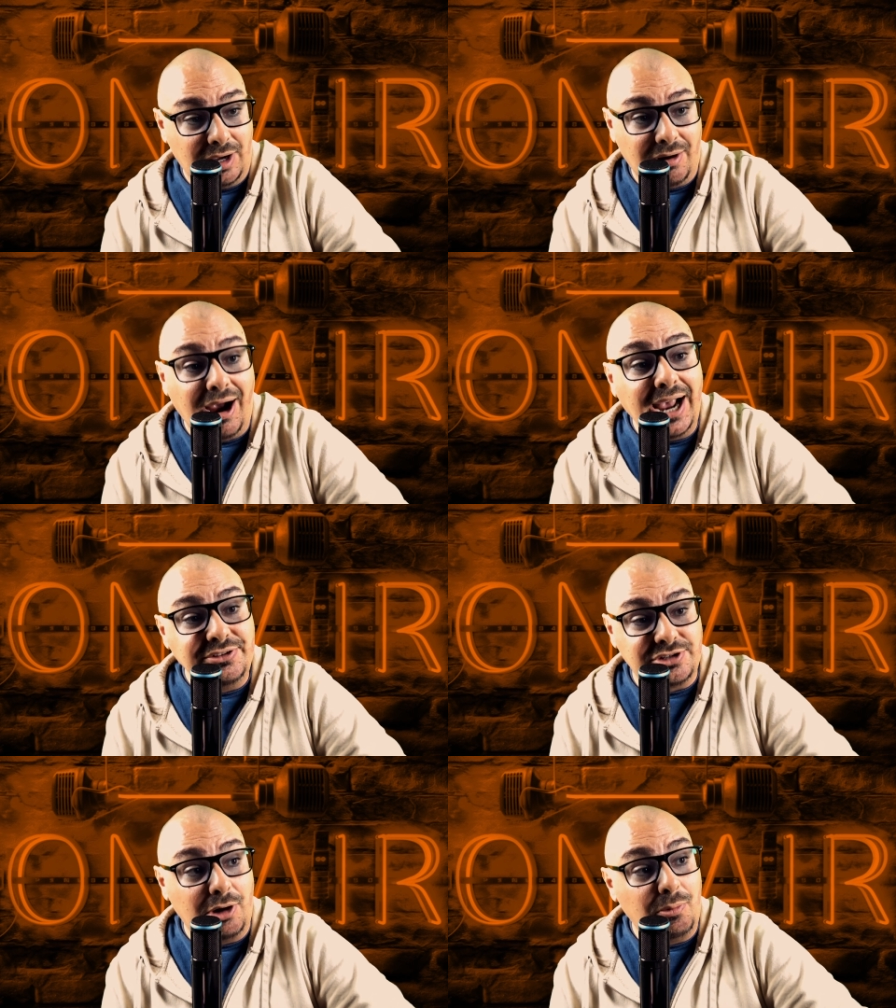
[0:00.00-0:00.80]
All
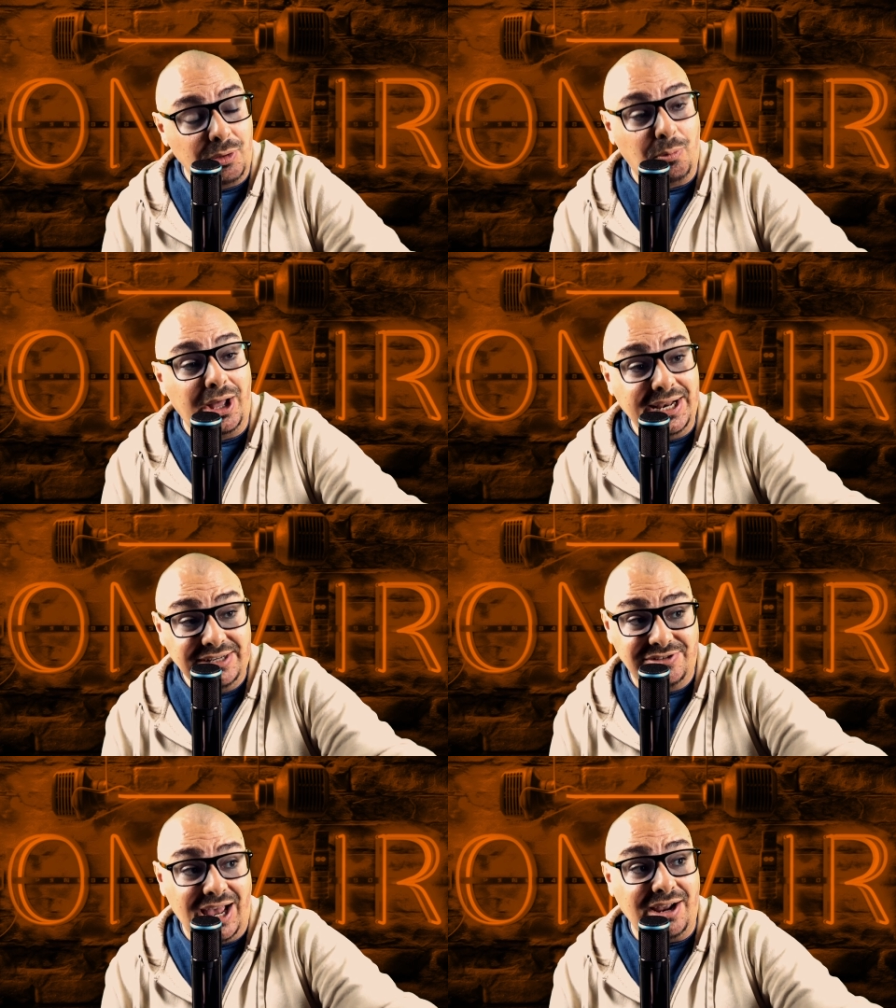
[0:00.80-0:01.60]
right, so with what
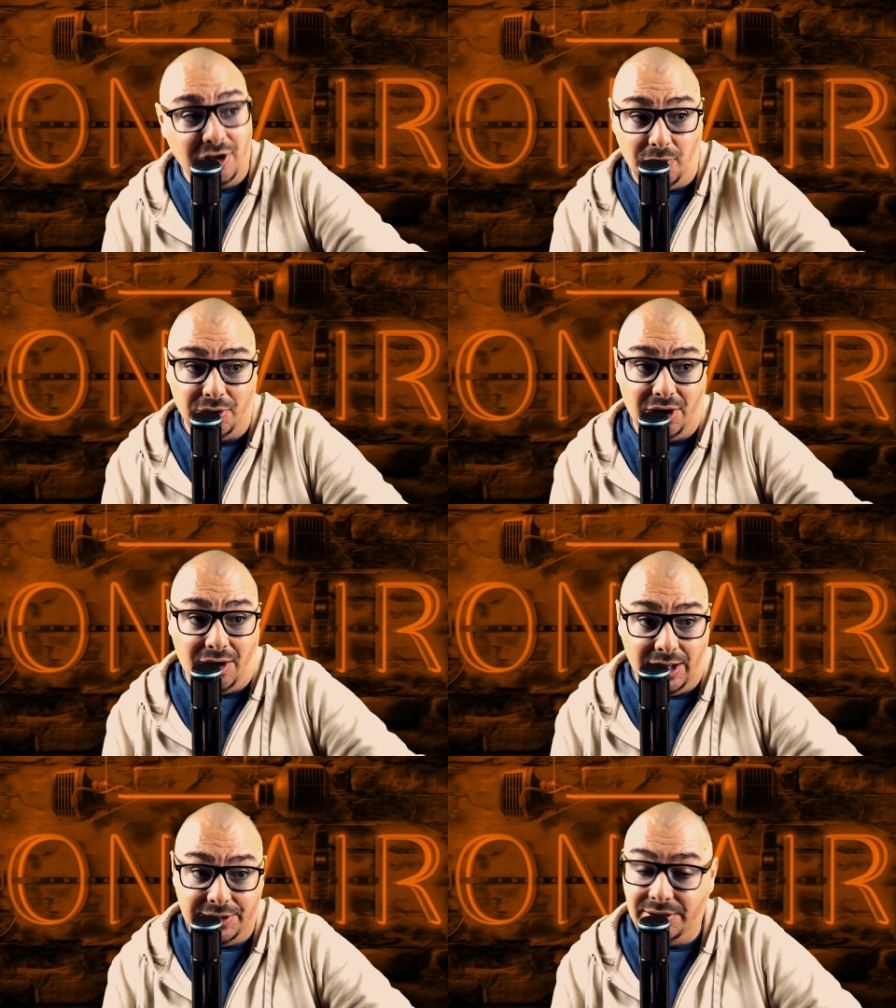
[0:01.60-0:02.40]
he's got going
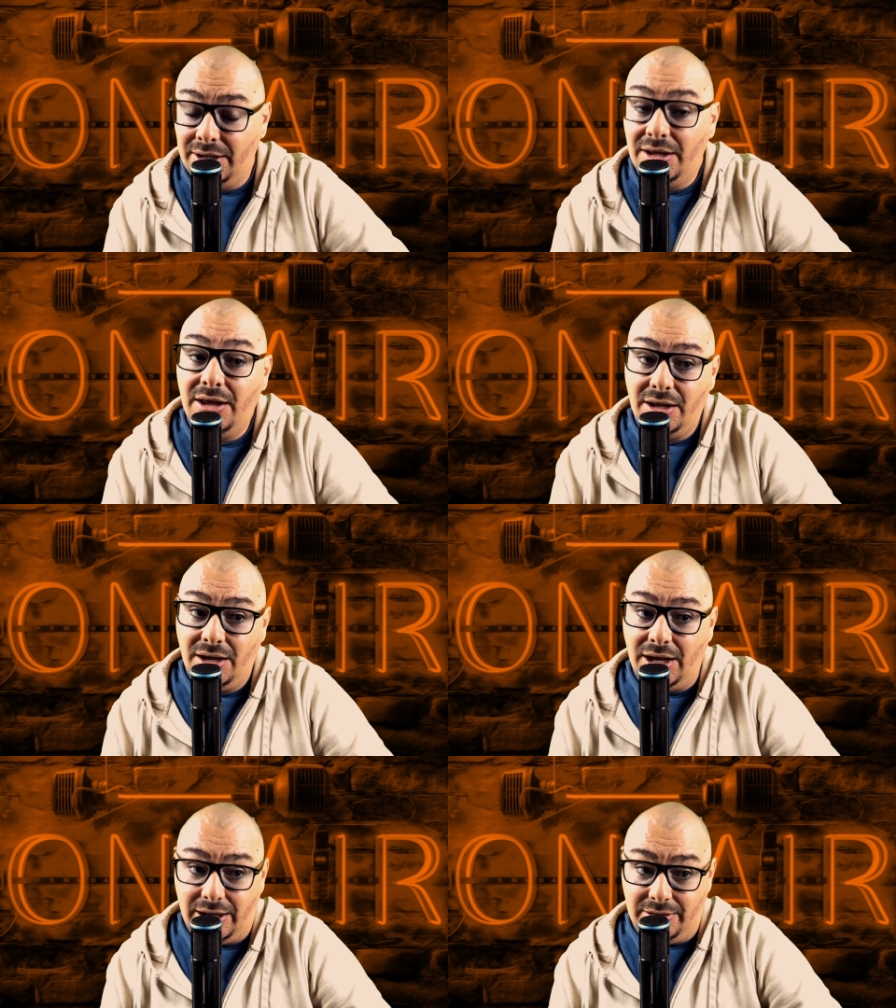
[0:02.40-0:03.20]
on
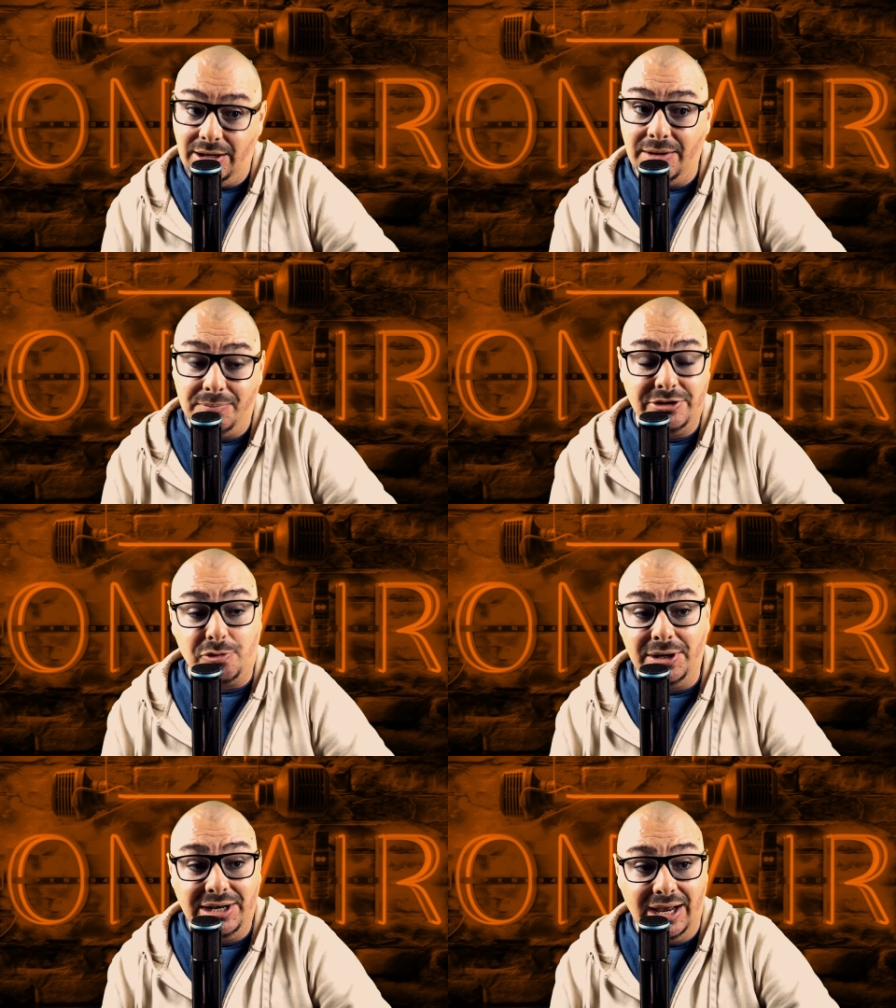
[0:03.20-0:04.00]
eh,
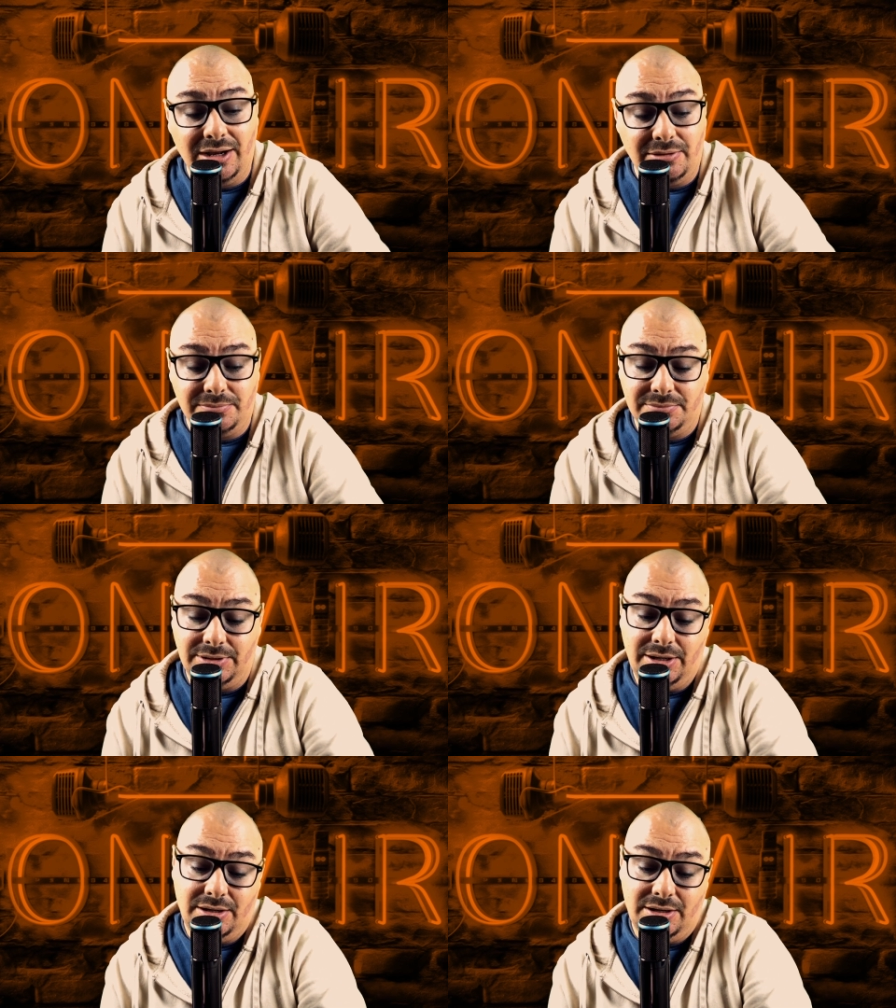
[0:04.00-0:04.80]
between him
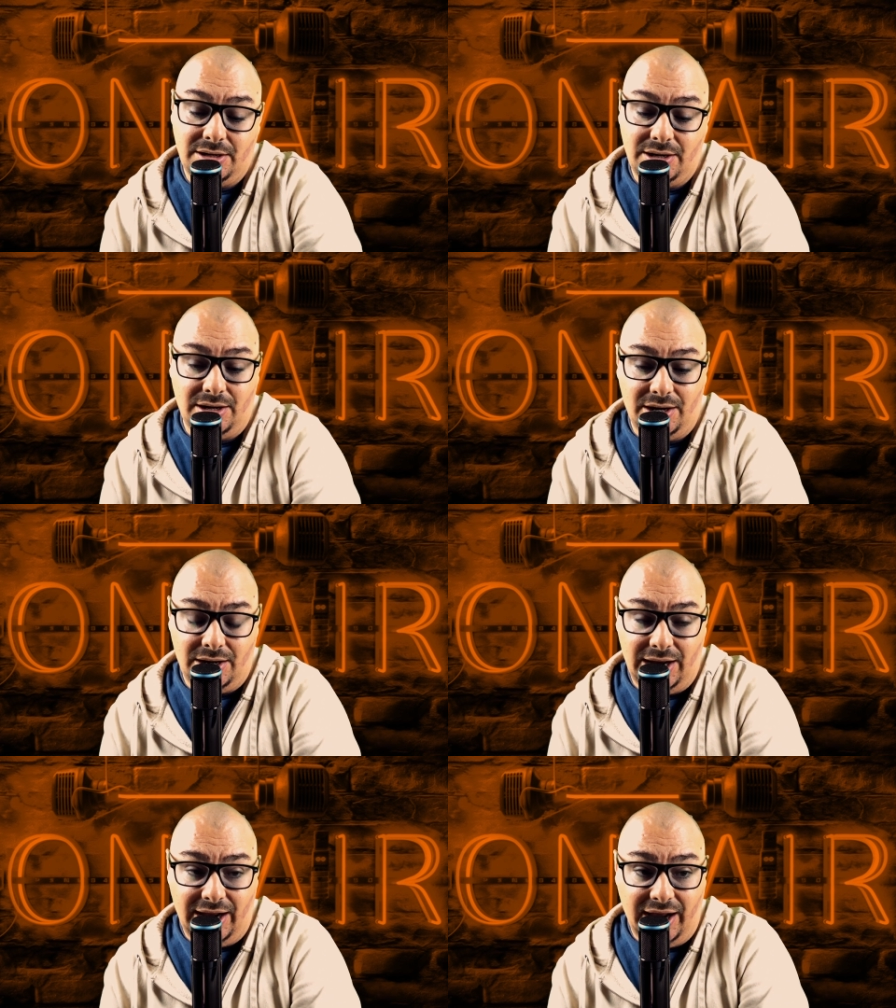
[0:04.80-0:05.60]

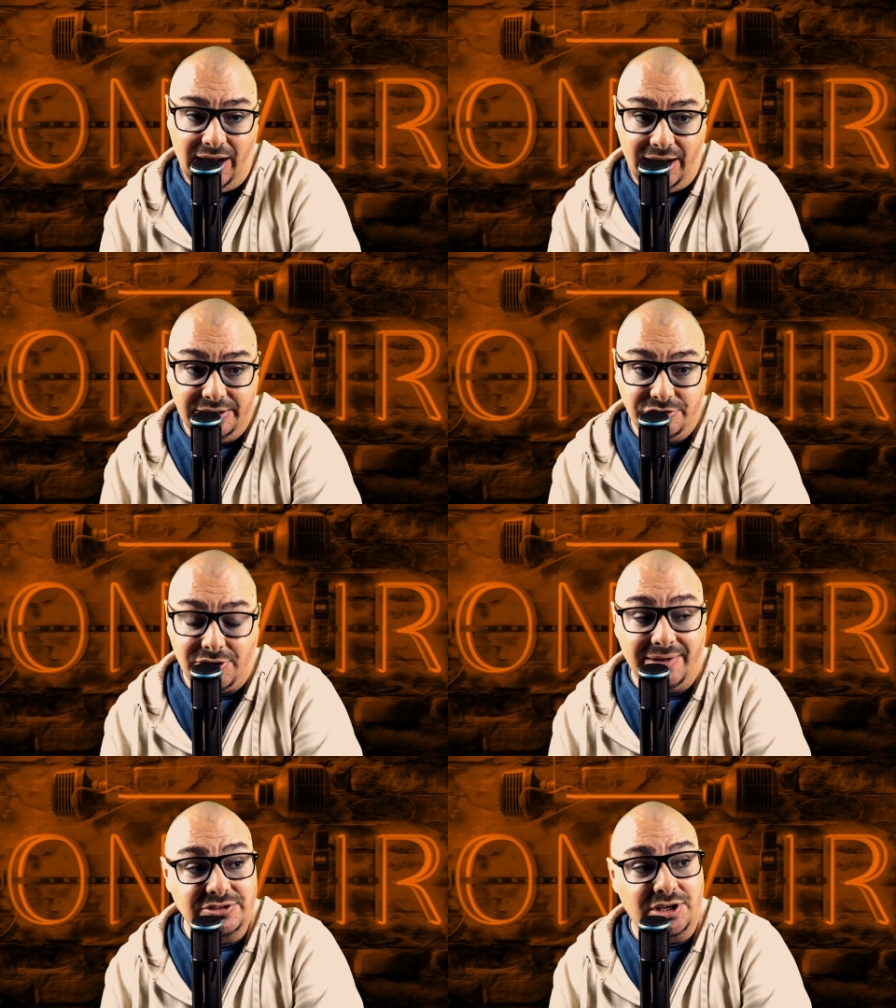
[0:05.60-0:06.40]
and
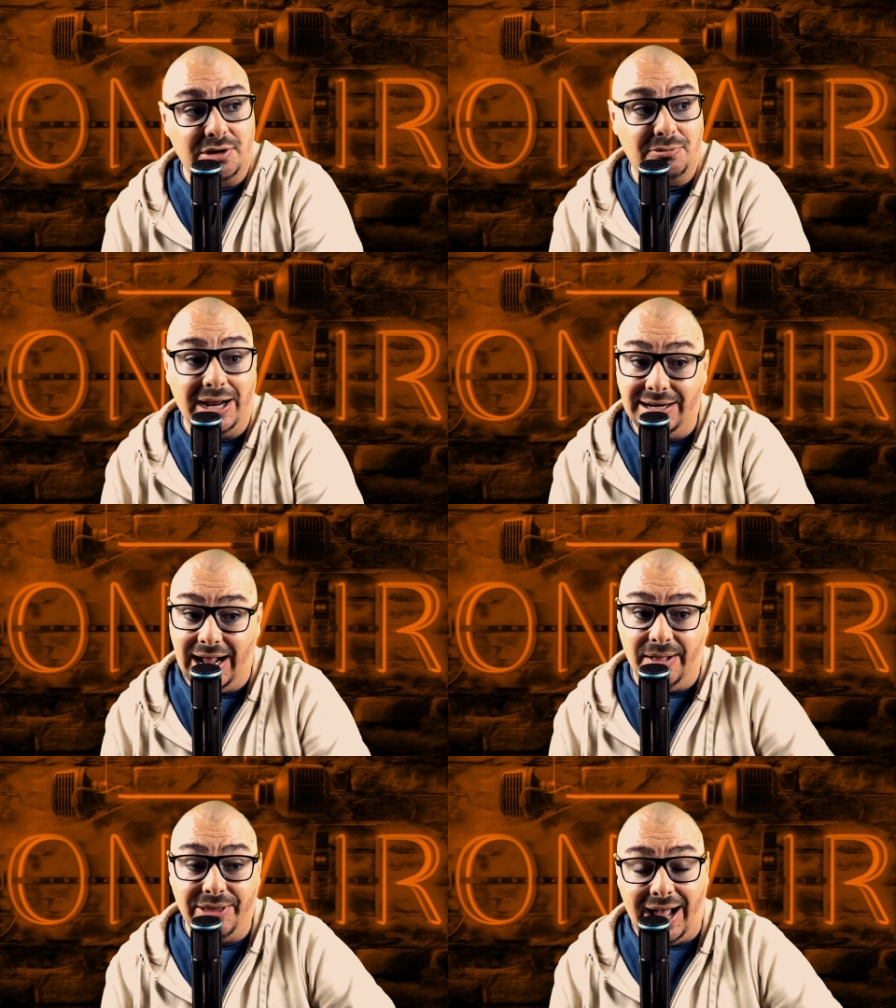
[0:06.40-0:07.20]
Travis Hunter right
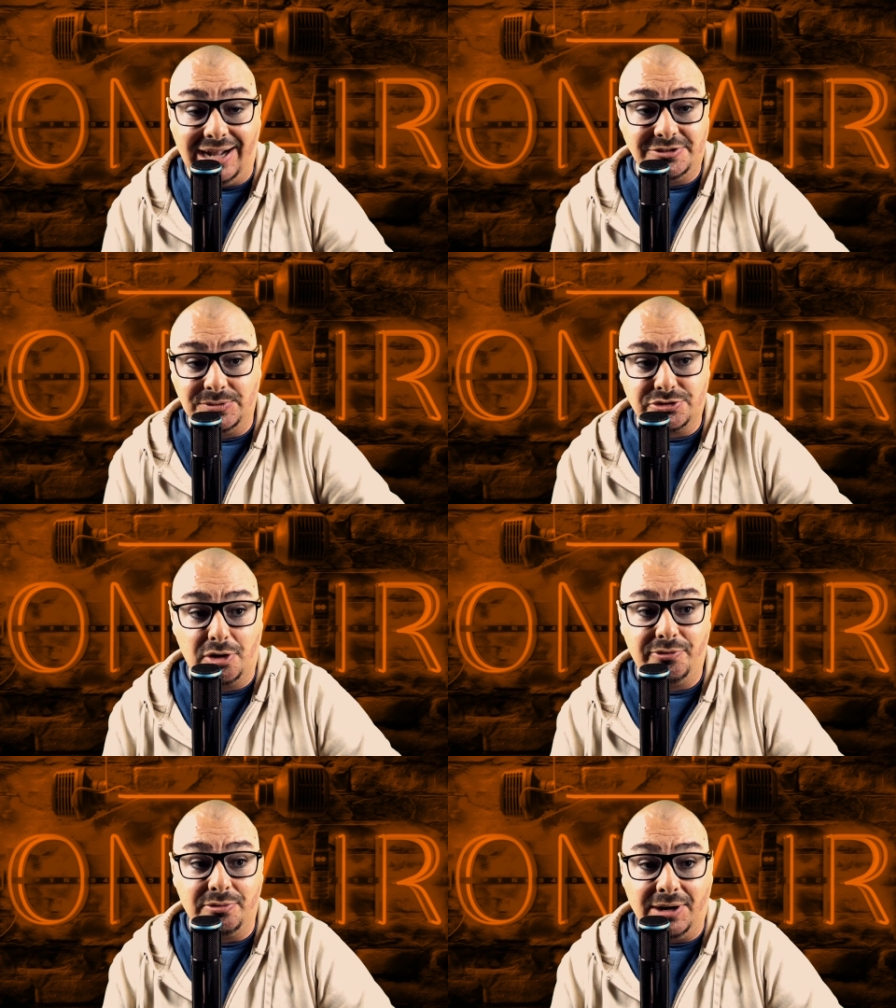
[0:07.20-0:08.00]
now, the Heisman
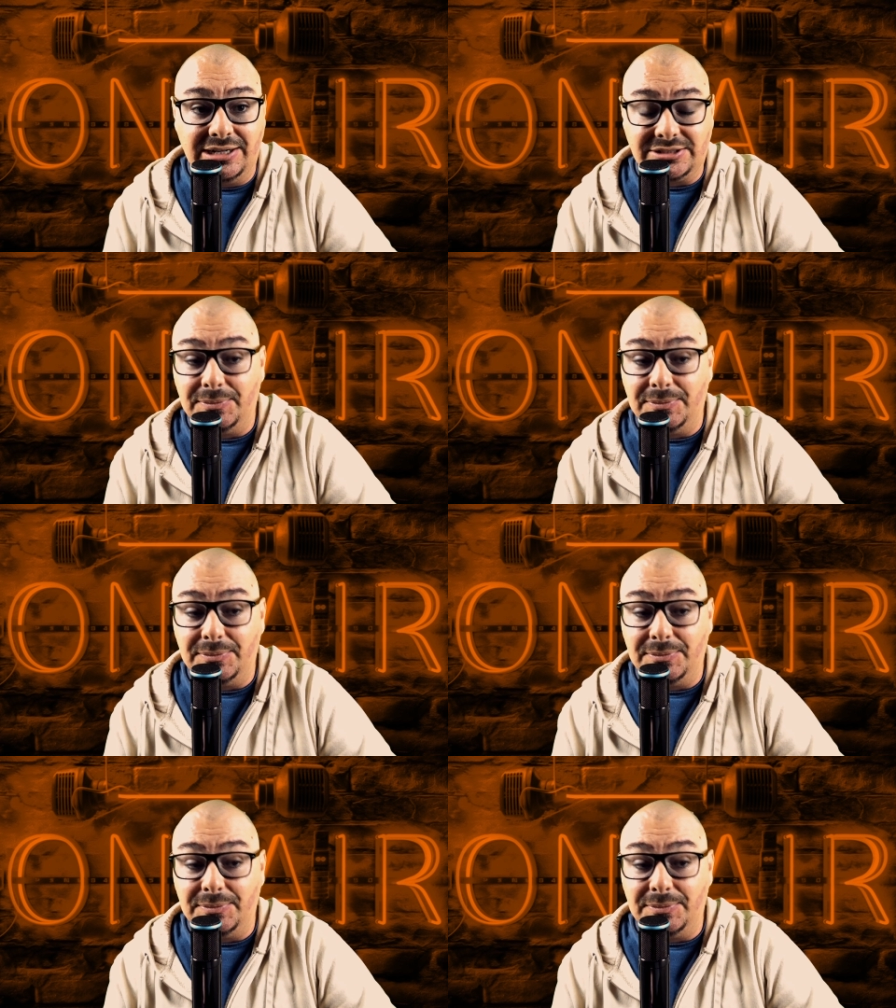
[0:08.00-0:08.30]
Trophy race.